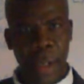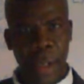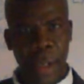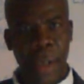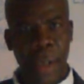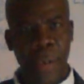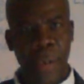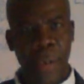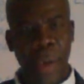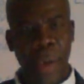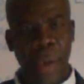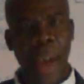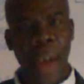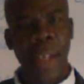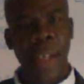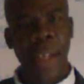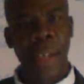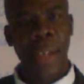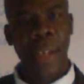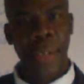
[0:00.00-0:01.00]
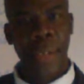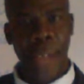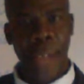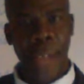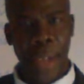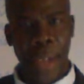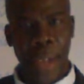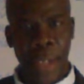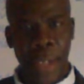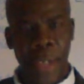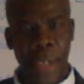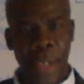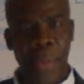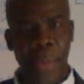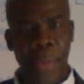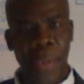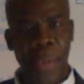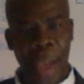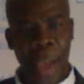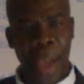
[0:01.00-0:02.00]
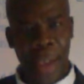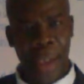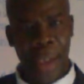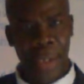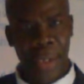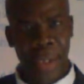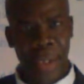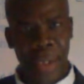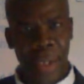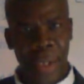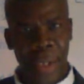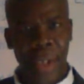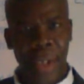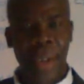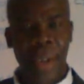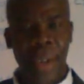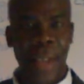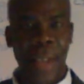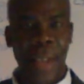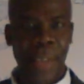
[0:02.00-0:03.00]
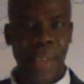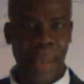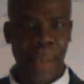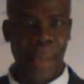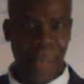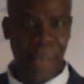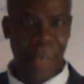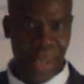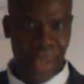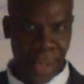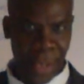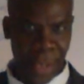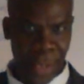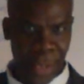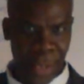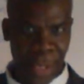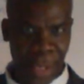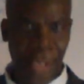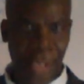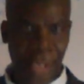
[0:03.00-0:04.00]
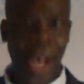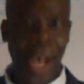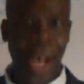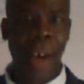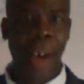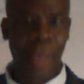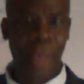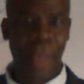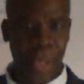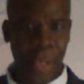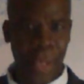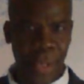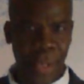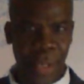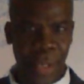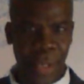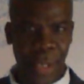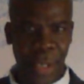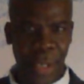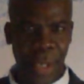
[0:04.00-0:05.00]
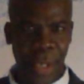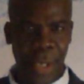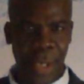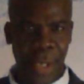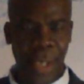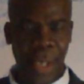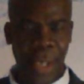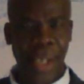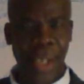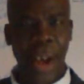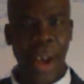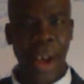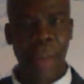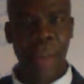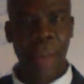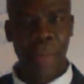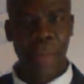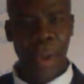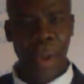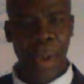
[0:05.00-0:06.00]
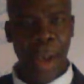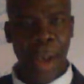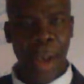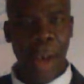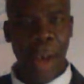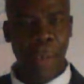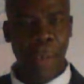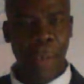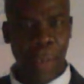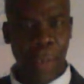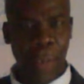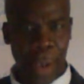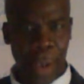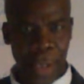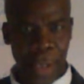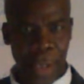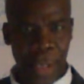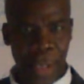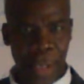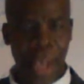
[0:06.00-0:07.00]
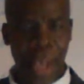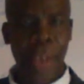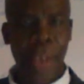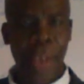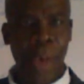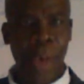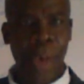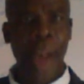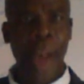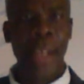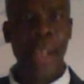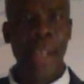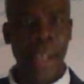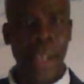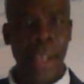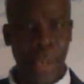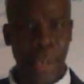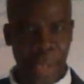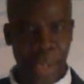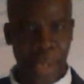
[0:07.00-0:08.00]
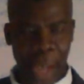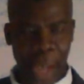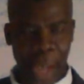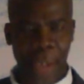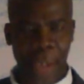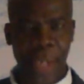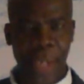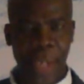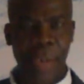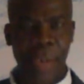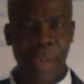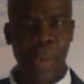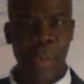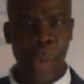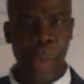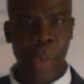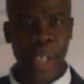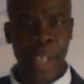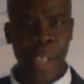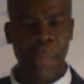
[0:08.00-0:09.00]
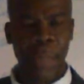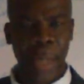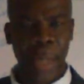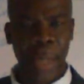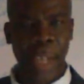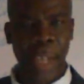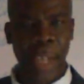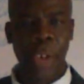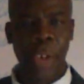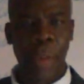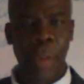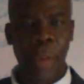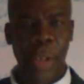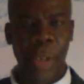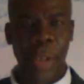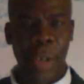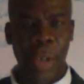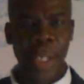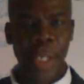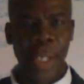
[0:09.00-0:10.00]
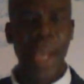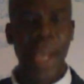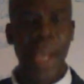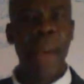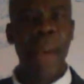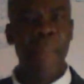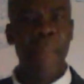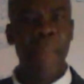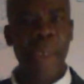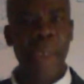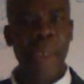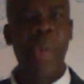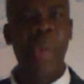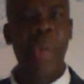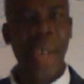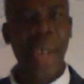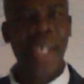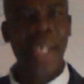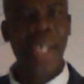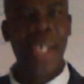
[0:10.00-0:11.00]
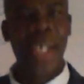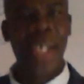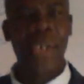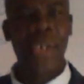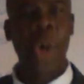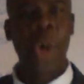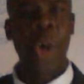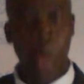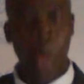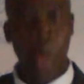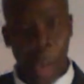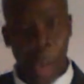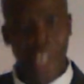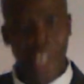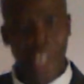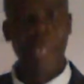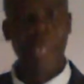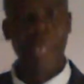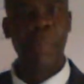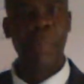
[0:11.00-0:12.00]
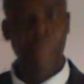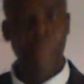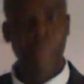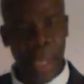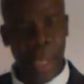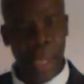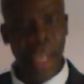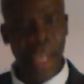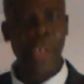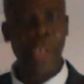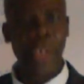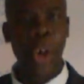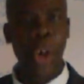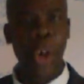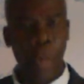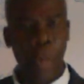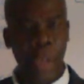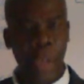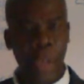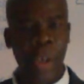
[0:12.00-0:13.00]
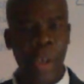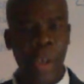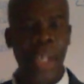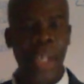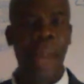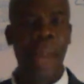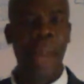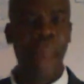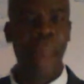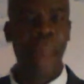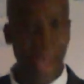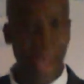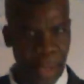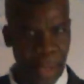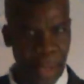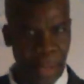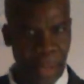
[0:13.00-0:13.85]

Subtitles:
run into success with us. That's my vision. That's our vision. That's our focus. Run into success with West Midlands Open College. But what is West Midlands Open College about?